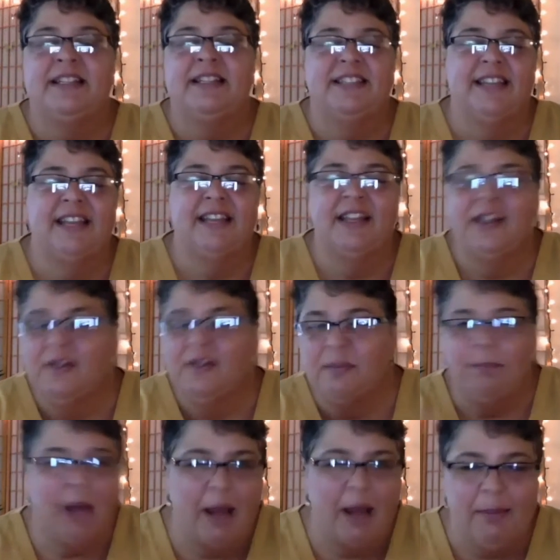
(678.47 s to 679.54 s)
to
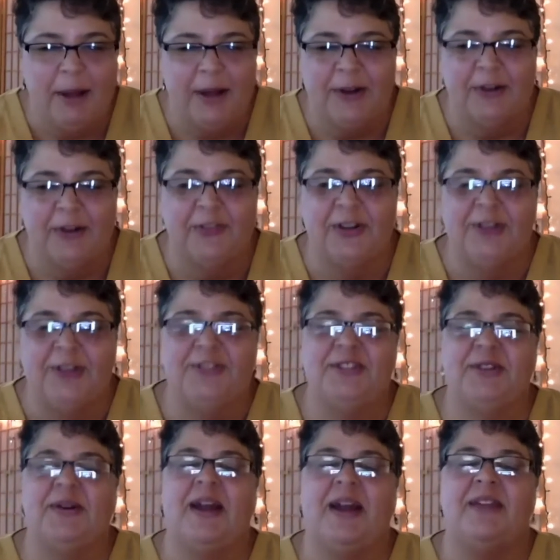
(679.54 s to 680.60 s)
pop on over to,
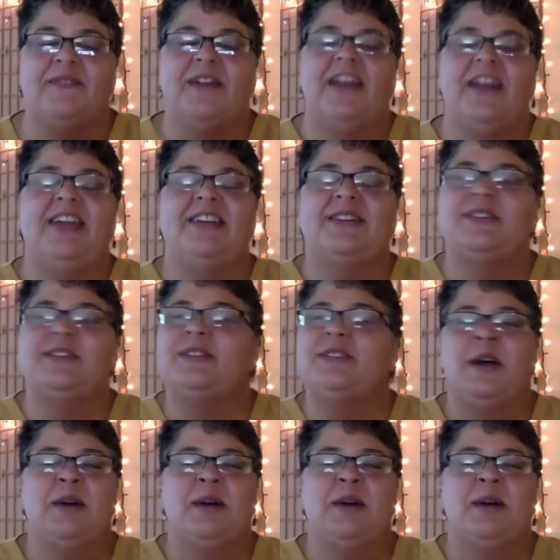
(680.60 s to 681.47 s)
I invite you to just